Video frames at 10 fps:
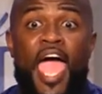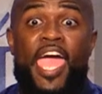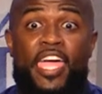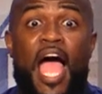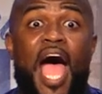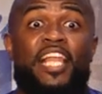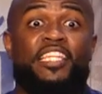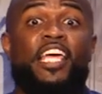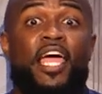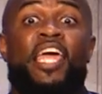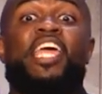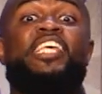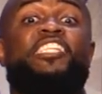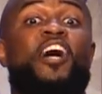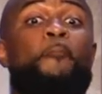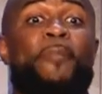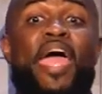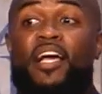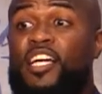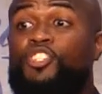Hey, he's
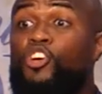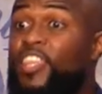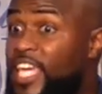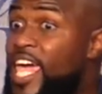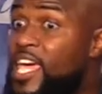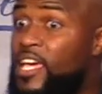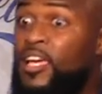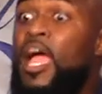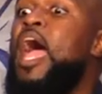command, because you're the king.